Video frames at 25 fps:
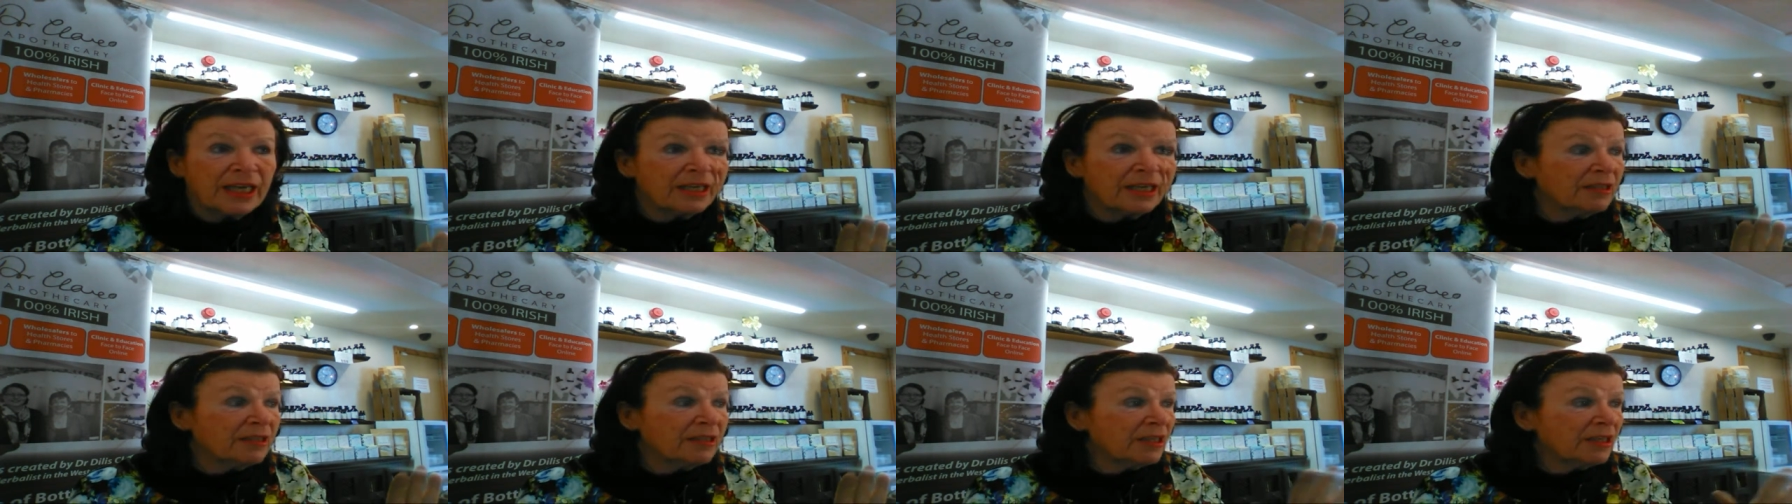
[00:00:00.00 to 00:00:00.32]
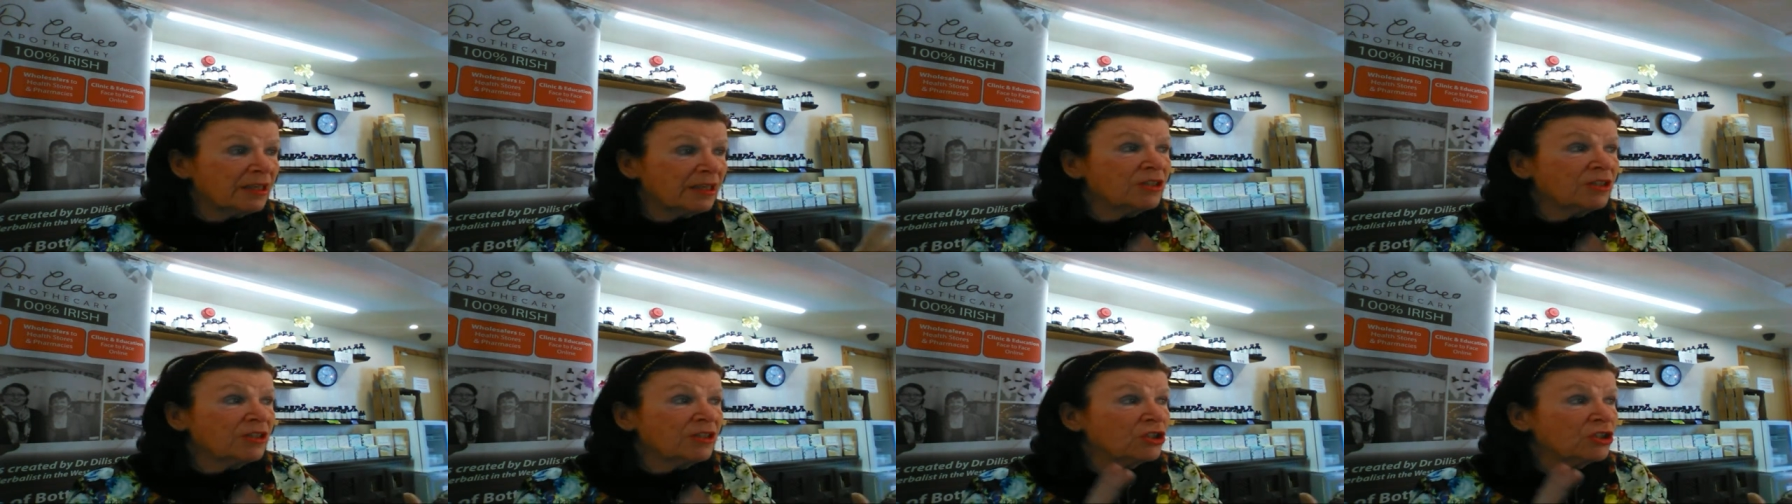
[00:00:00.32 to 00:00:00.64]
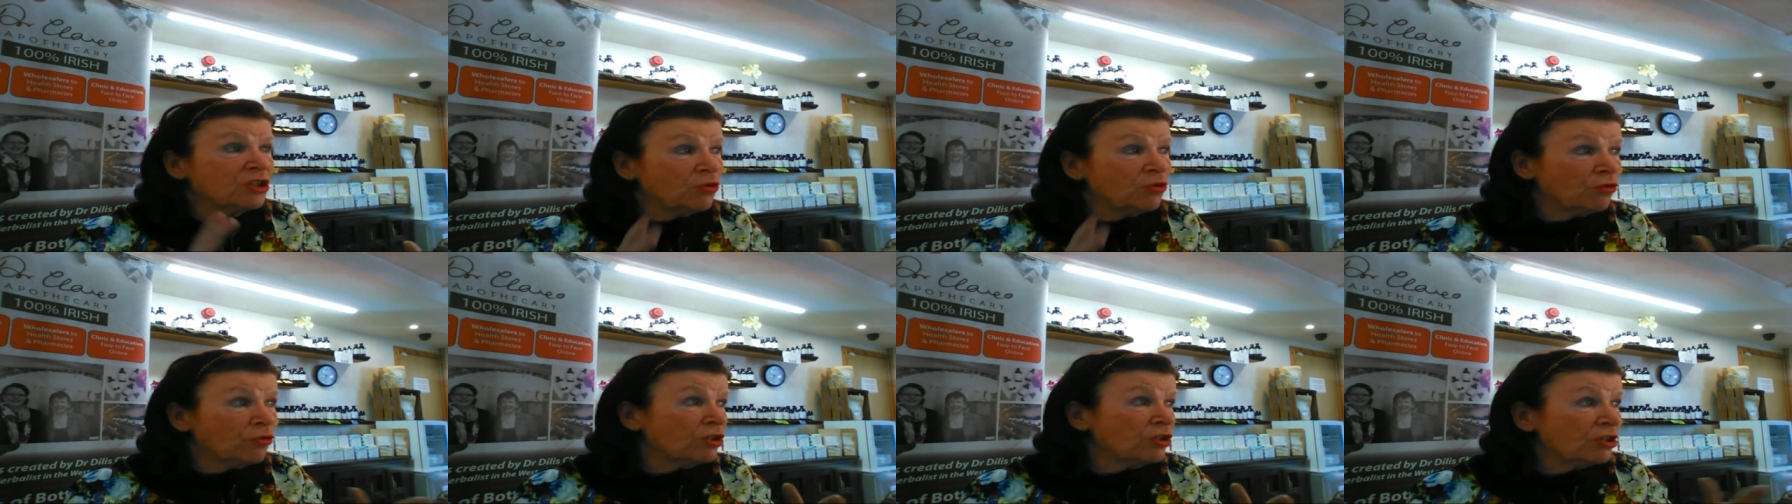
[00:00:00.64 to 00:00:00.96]
in a short
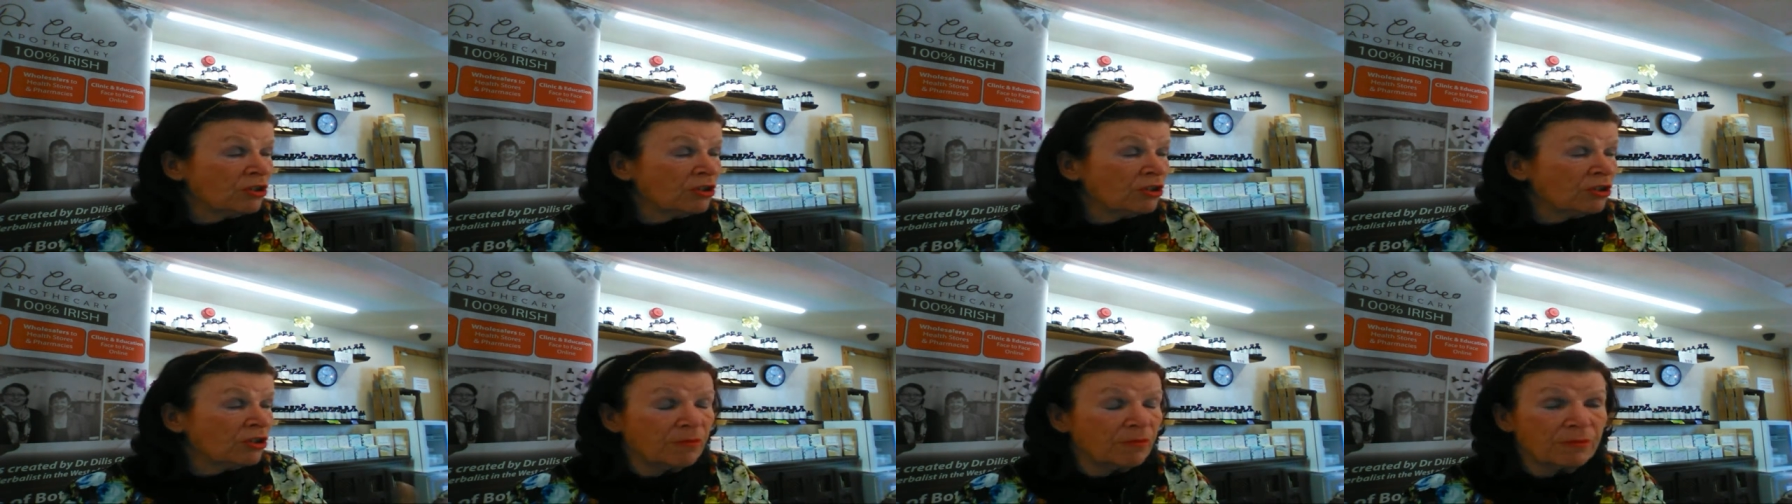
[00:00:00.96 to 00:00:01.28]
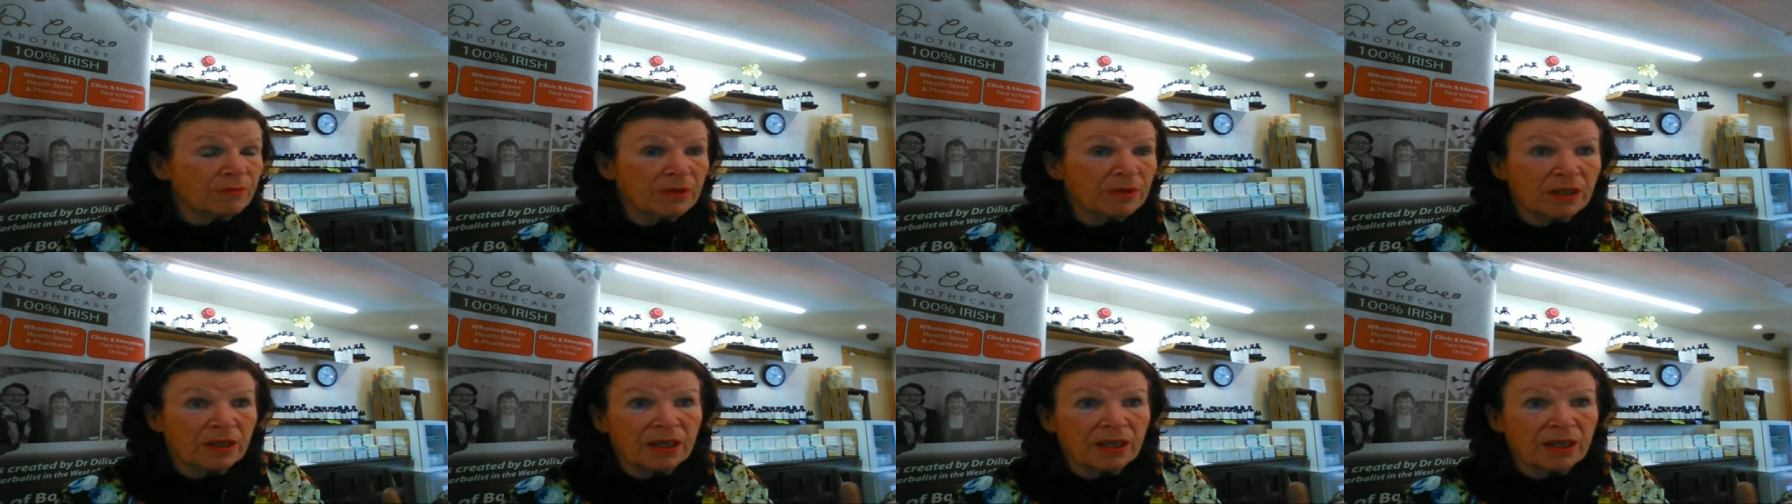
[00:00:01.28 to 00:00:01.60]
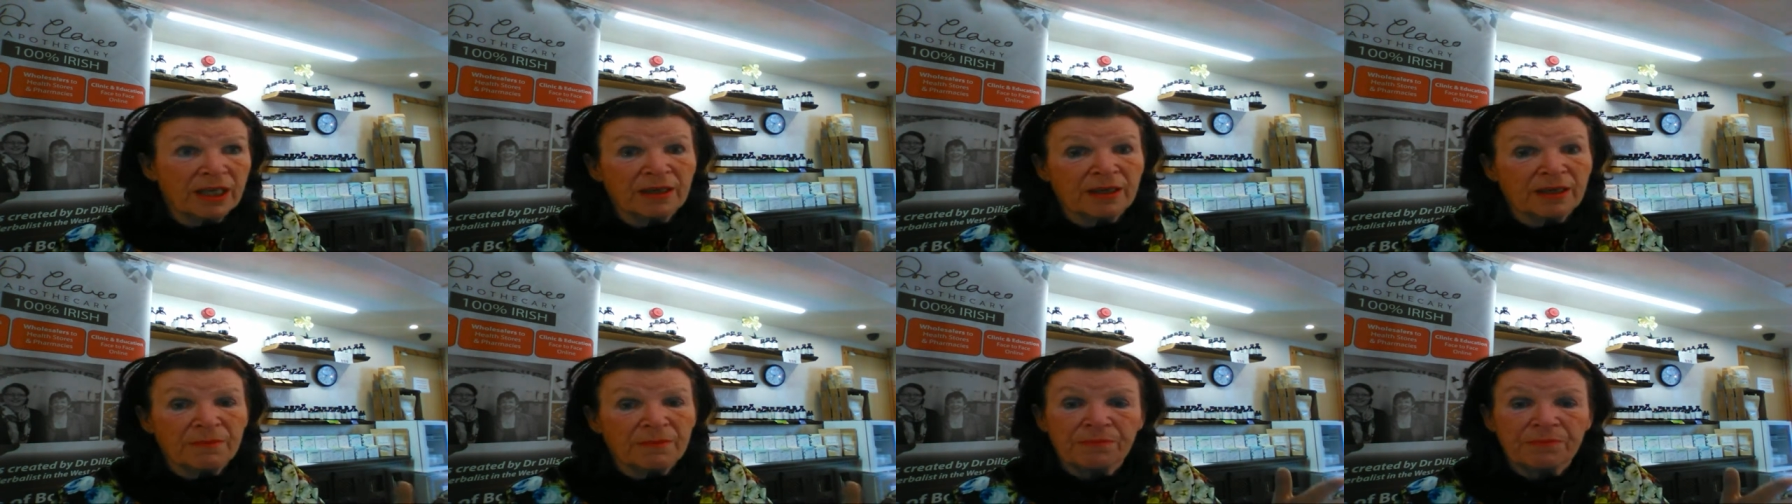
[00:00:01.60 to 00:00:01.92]
term um,
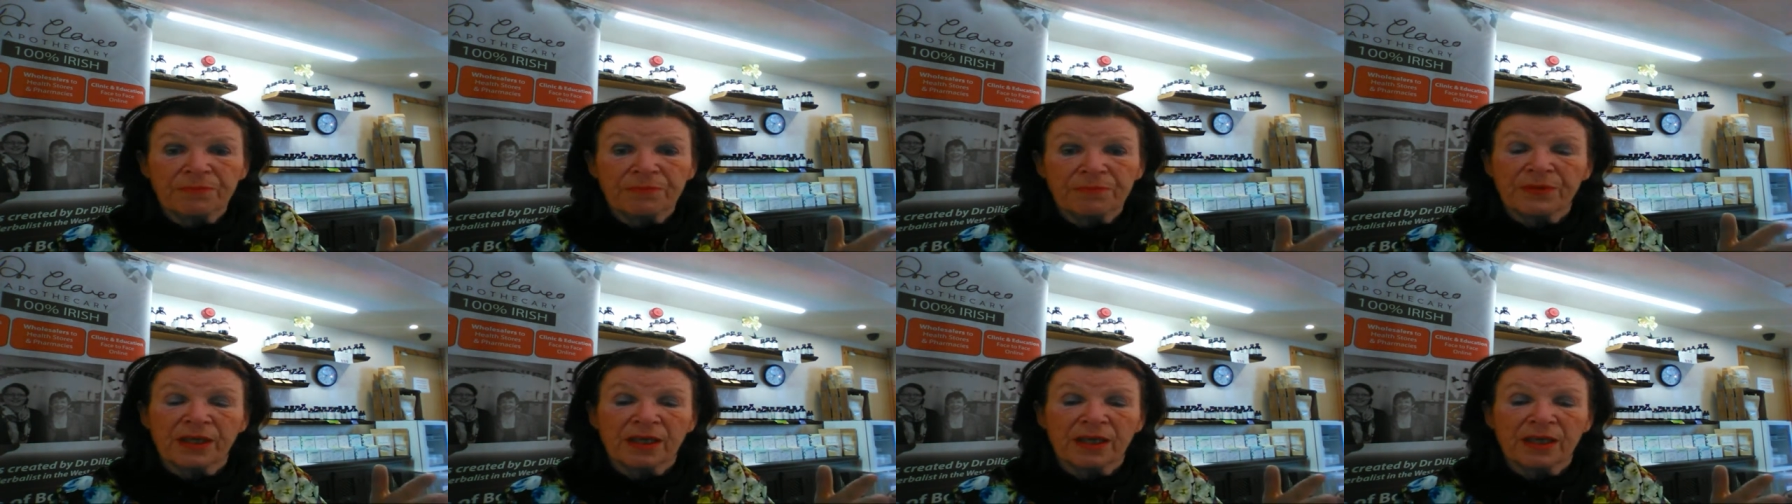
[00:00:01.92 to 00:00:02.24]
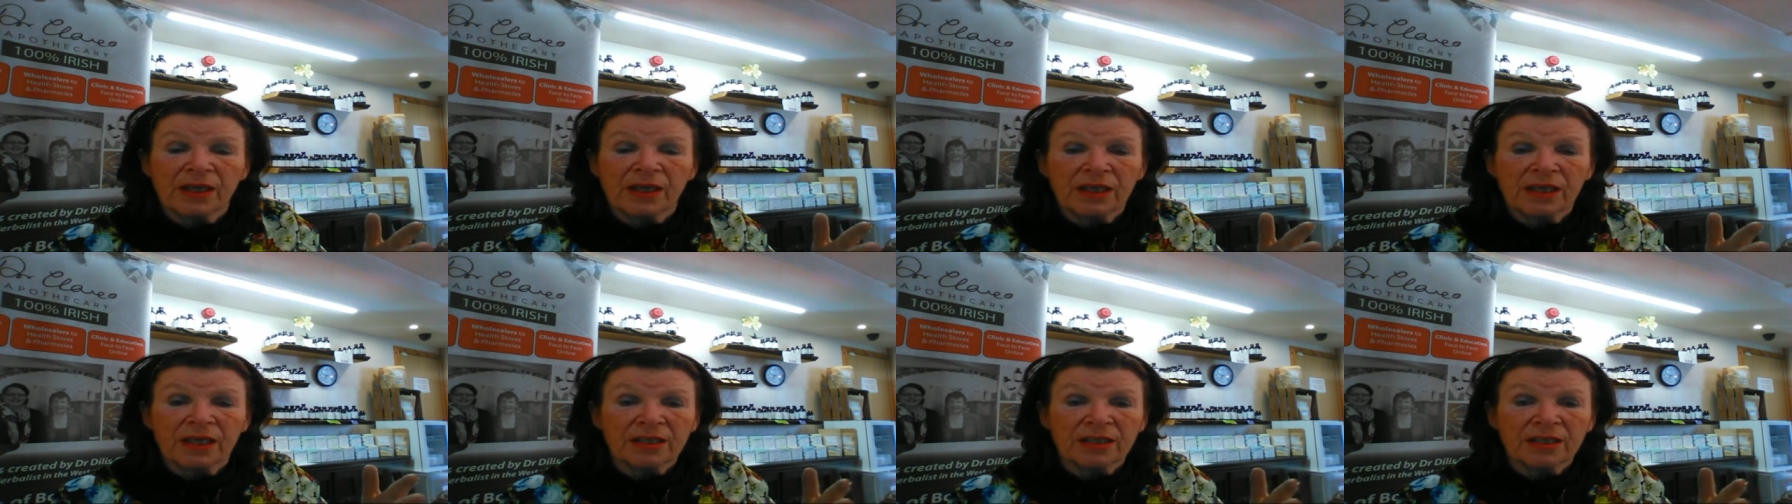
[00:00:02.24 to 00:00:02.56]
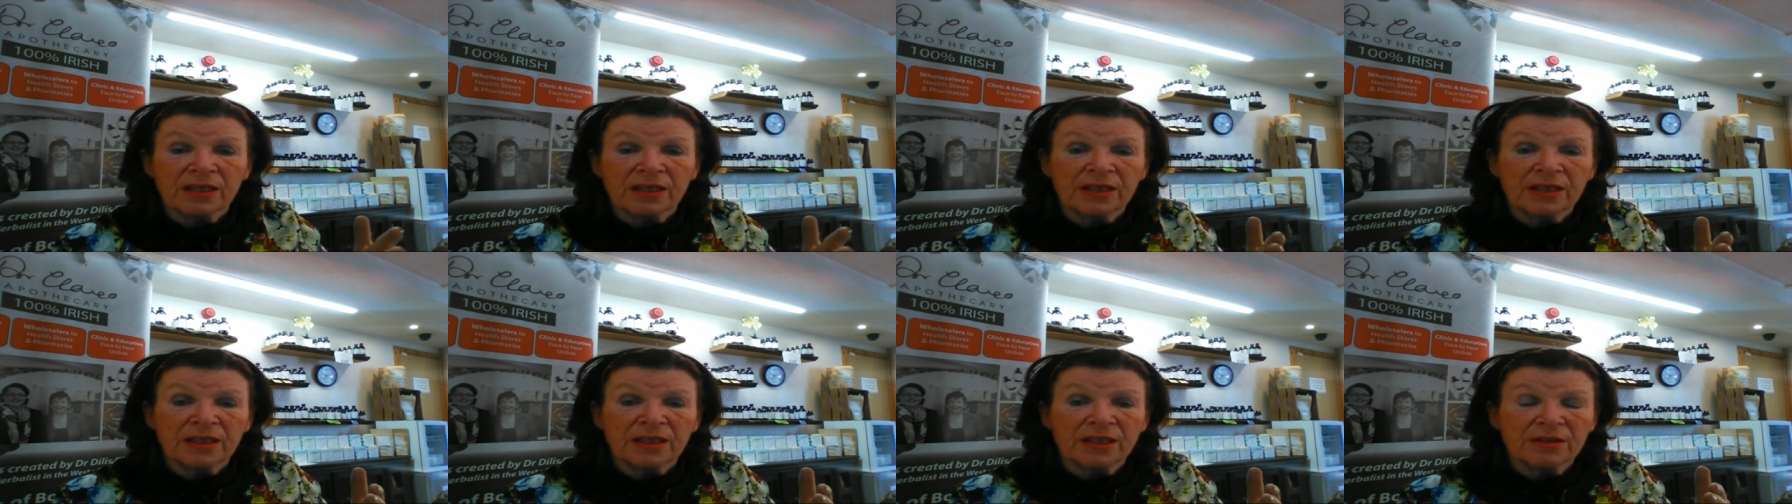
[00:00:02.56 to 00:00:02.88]
uh,
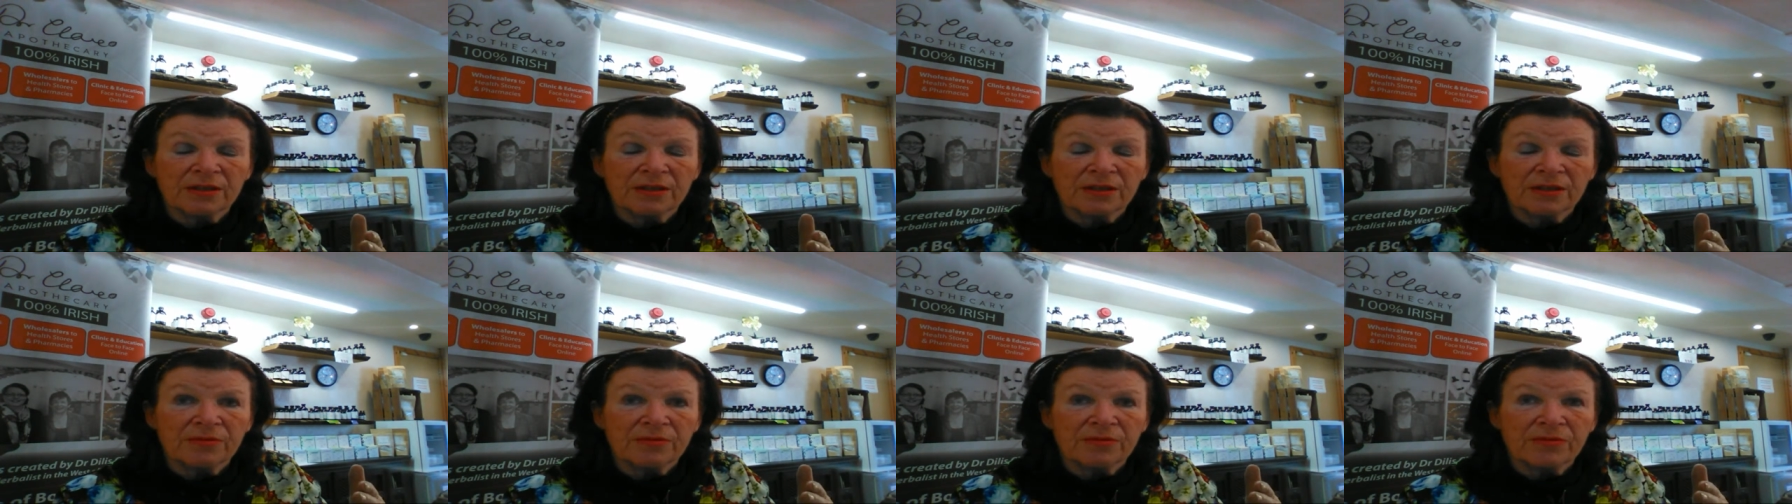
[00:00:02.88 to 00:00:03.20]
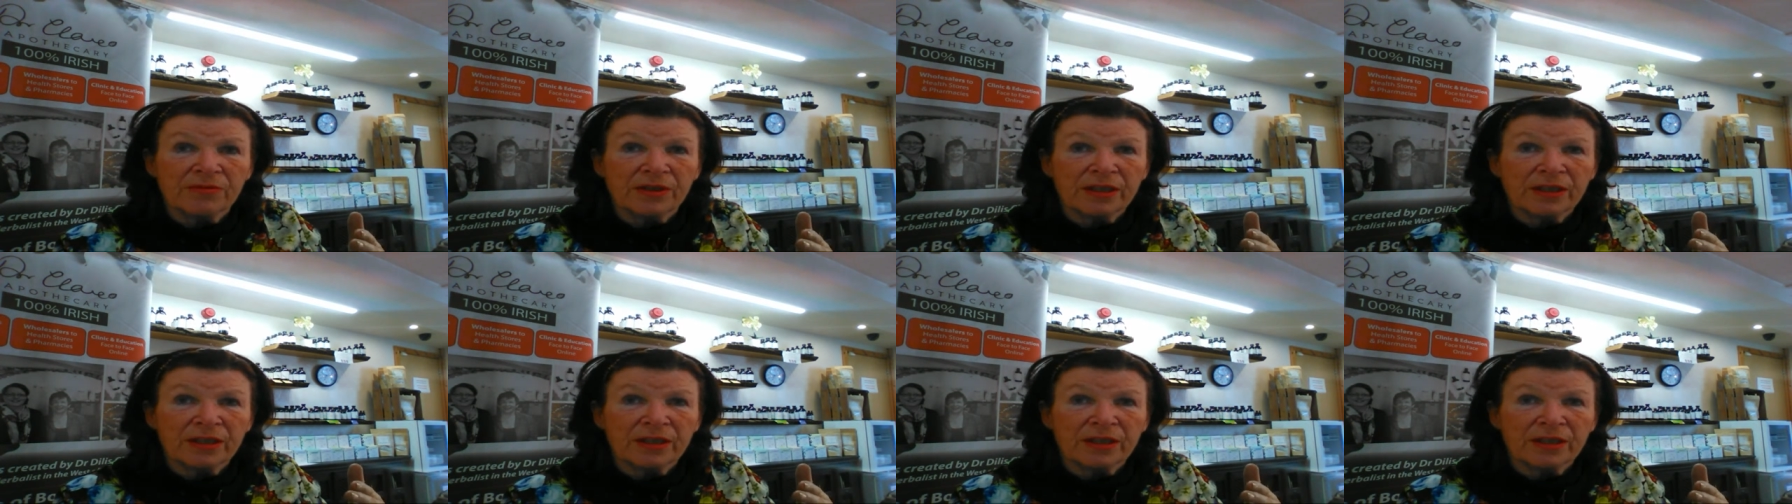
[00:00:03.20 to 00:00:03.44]
uh,